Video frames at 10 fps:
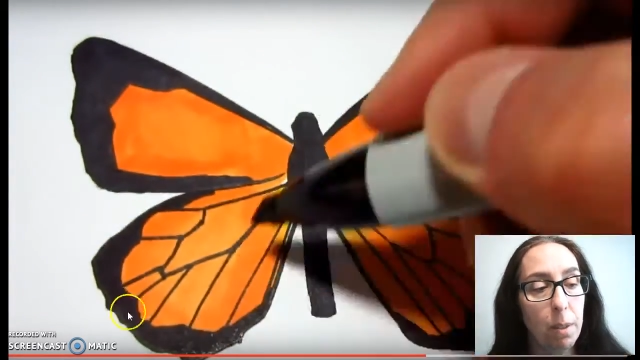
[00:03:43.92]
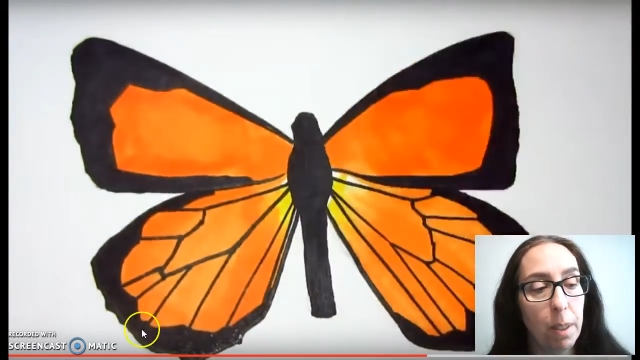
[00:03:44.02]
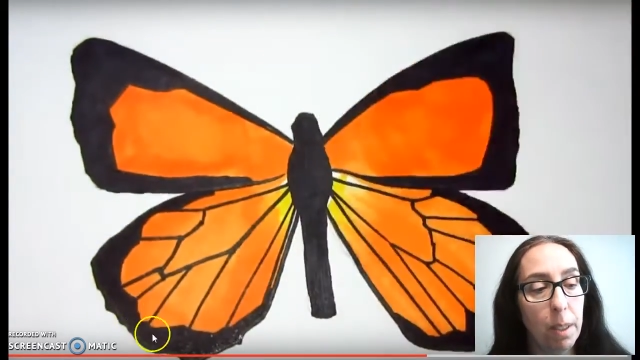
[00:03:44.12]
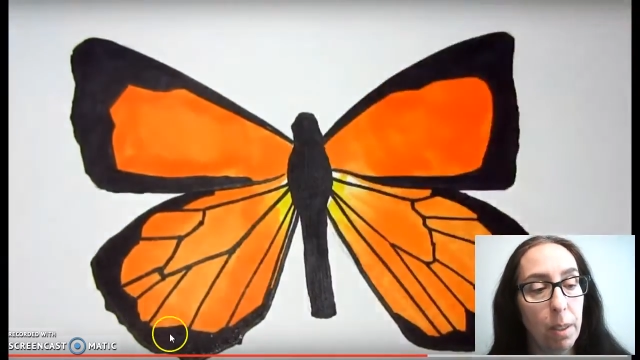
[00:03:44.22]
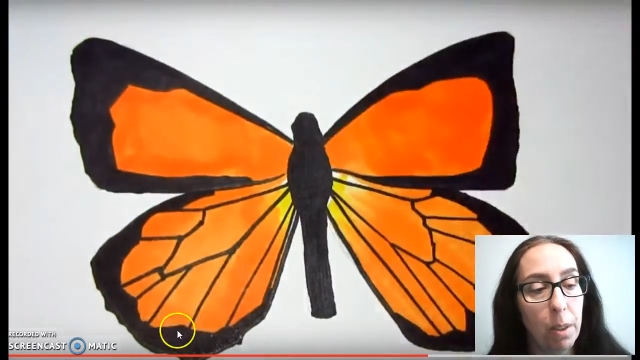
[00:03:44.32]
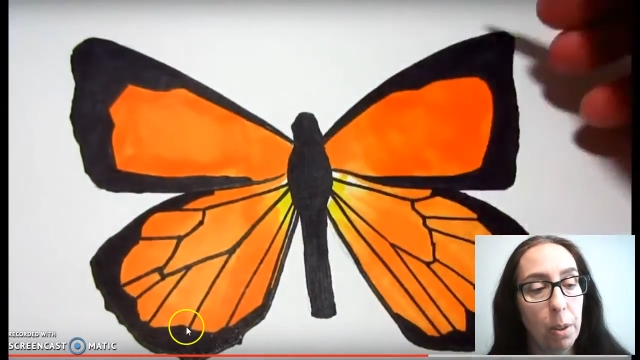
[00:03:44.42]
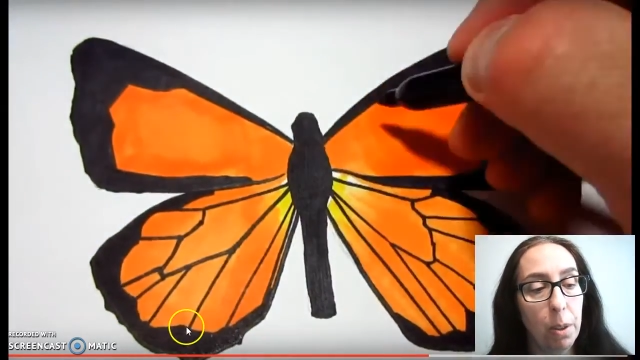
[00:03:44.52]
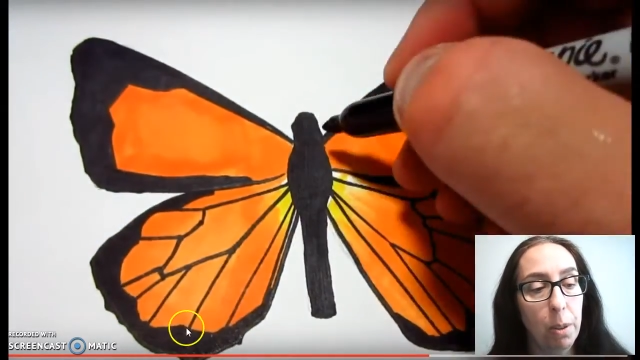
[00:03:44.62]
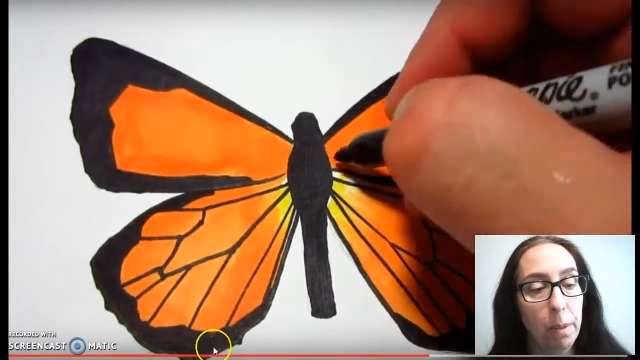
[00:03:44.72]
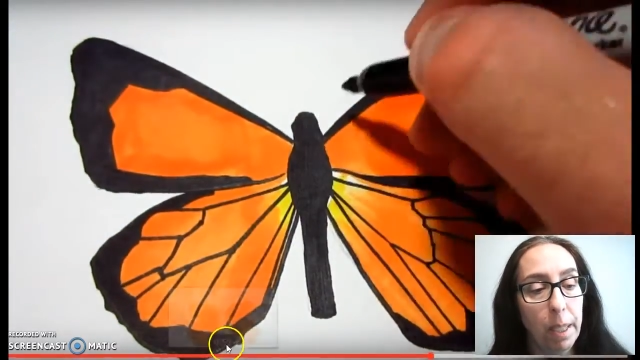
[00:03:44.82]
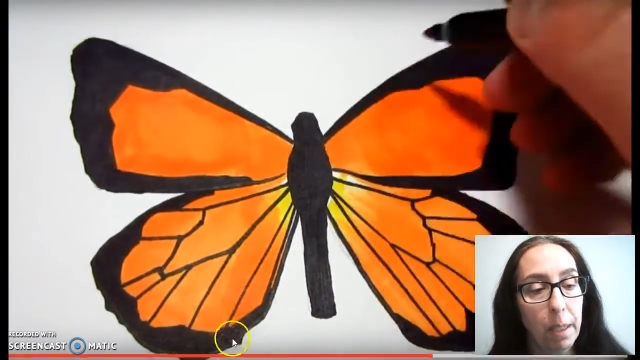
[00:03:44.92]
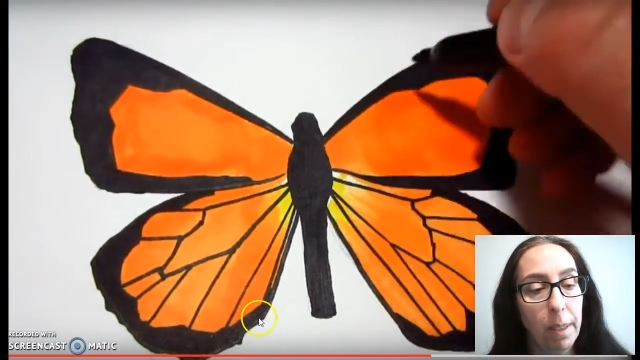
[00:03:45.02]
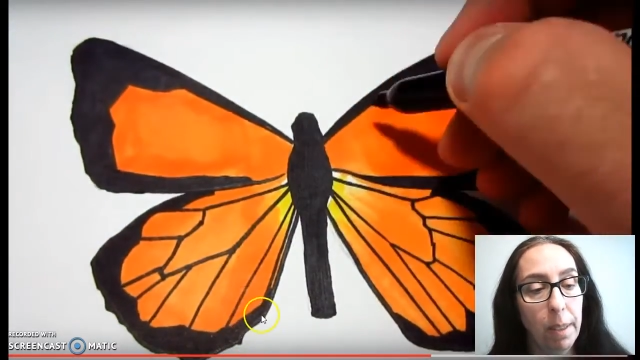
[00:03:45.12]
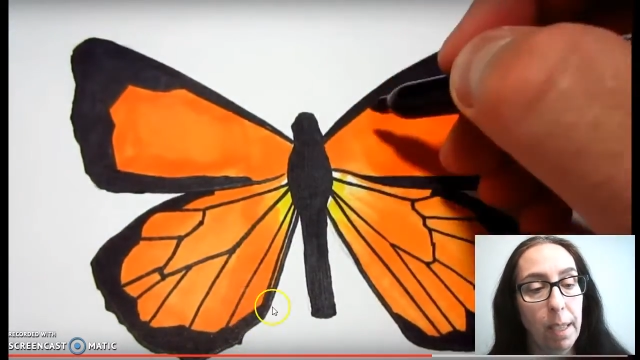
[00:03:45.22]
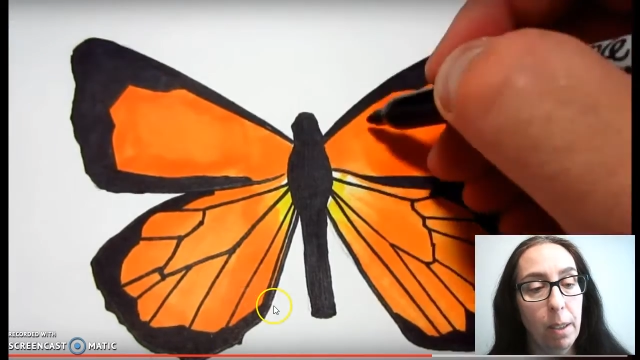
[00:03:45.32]
a curving
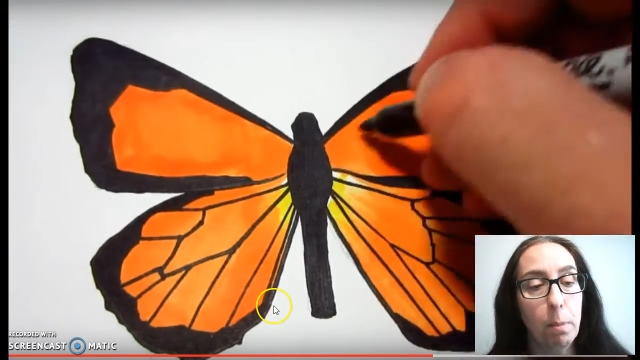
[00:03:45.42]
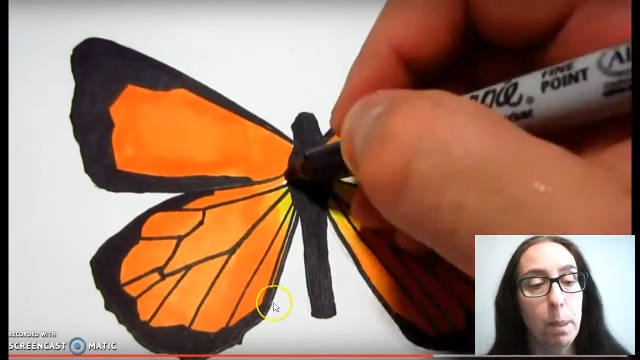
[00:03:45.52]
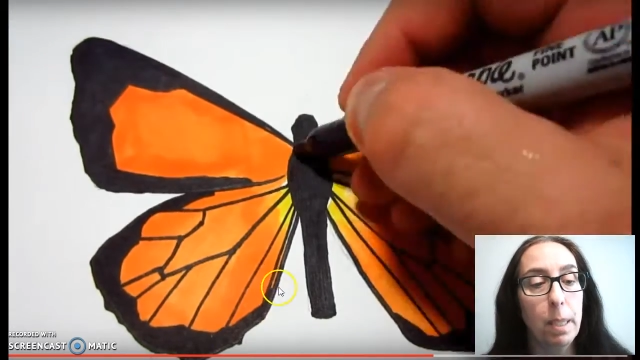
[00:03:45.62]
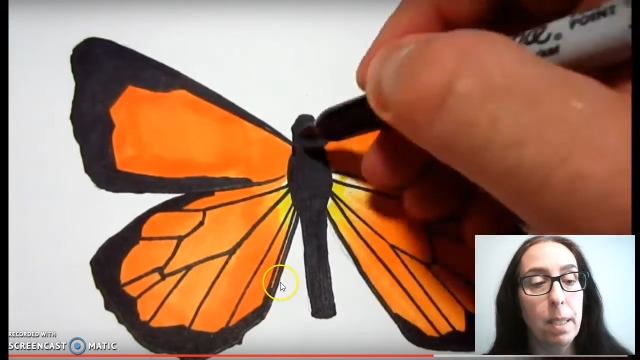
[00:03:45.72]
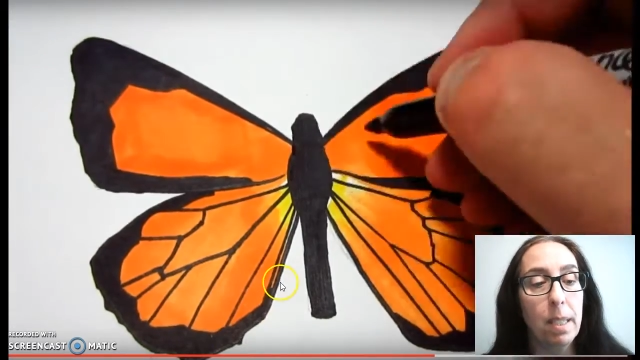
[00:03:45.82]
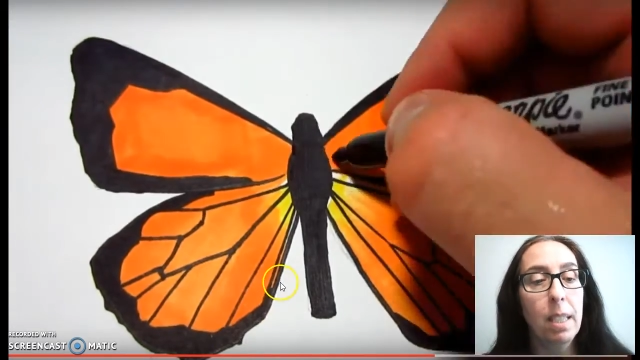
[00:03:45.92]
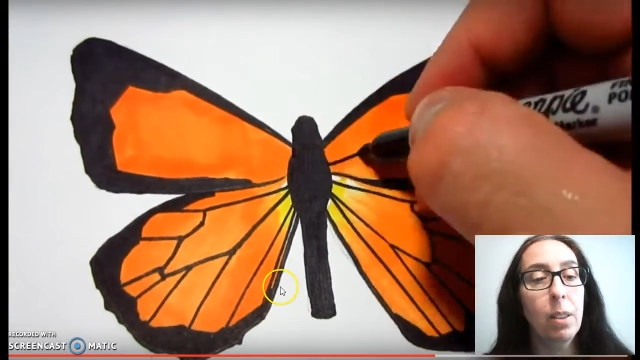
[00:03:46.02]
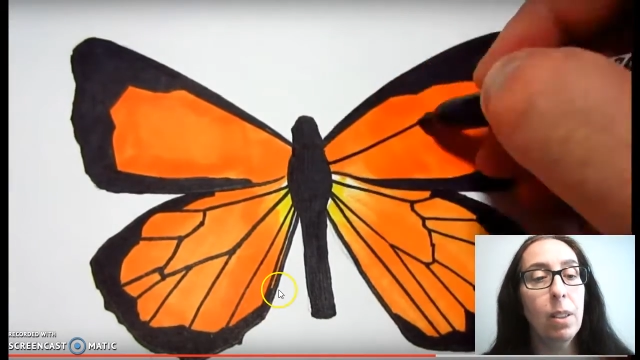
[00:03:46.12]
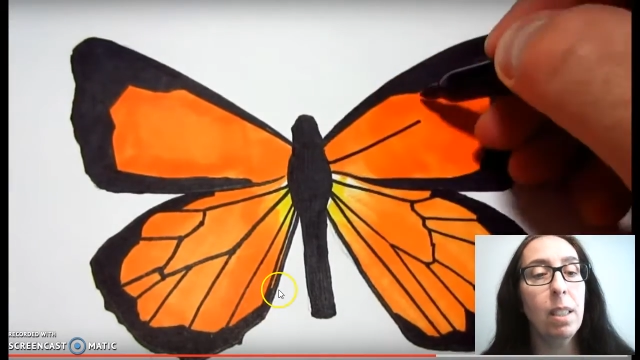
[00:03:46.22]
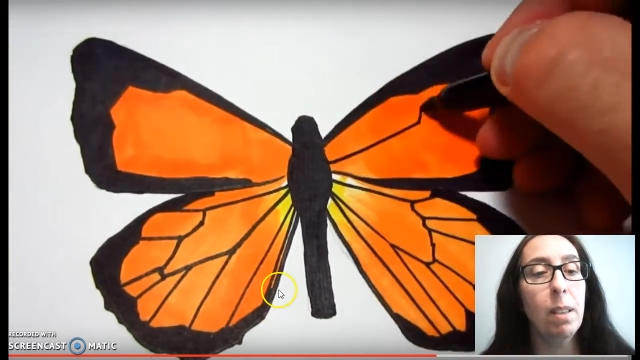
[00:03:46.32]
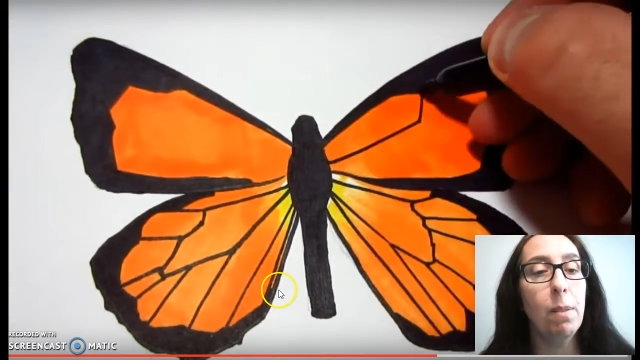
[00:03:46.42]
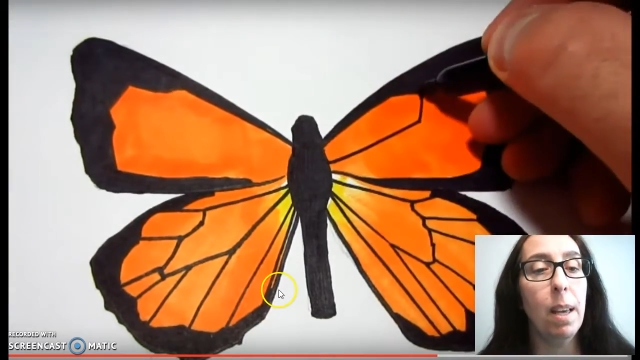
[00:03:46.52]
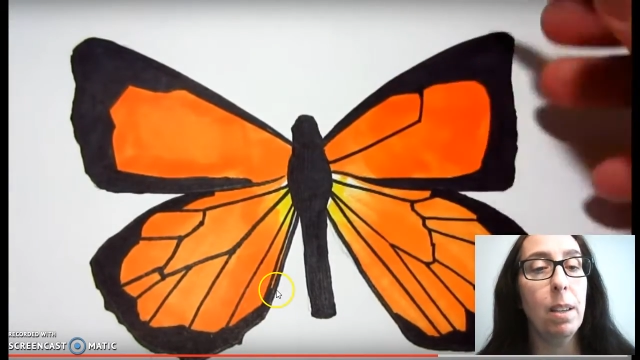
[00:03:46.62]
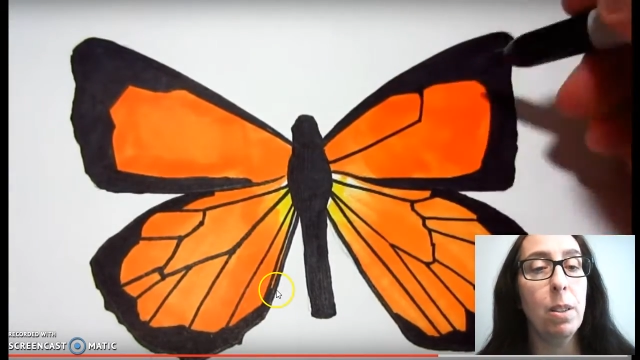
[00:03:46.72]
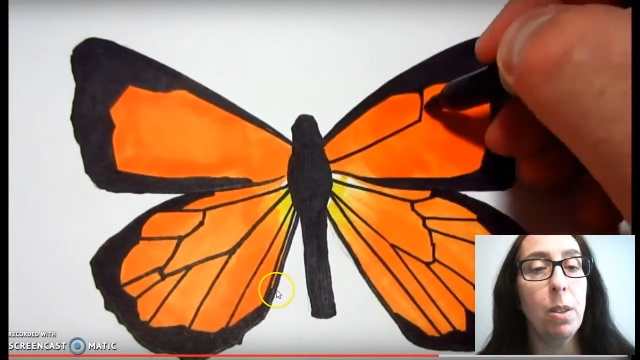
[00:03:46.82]
around, but you can give
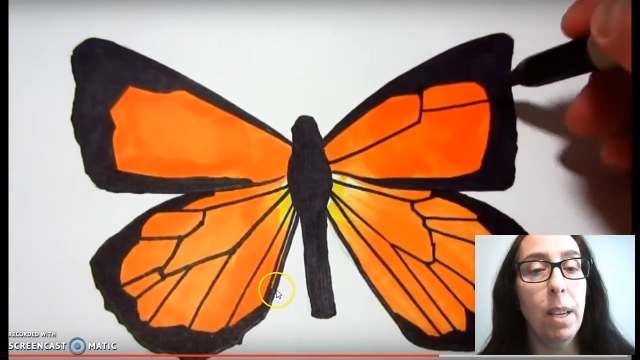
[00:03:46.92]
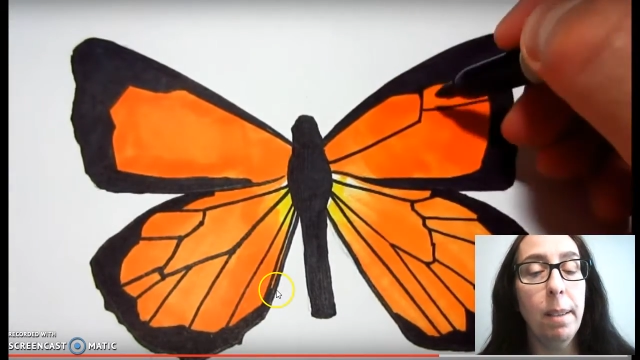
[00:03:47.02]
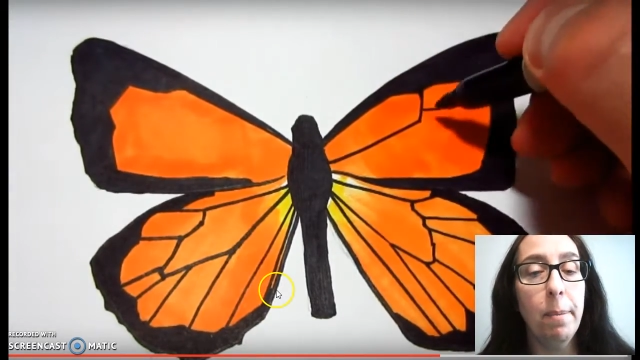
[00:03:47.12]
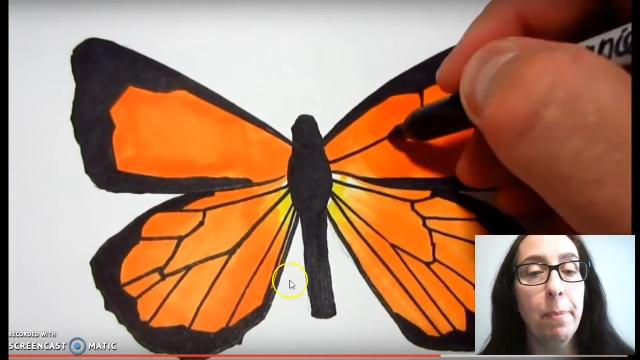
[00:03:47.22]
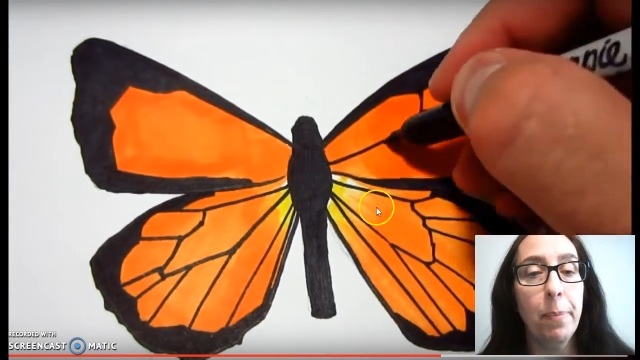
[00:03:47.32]
that a try.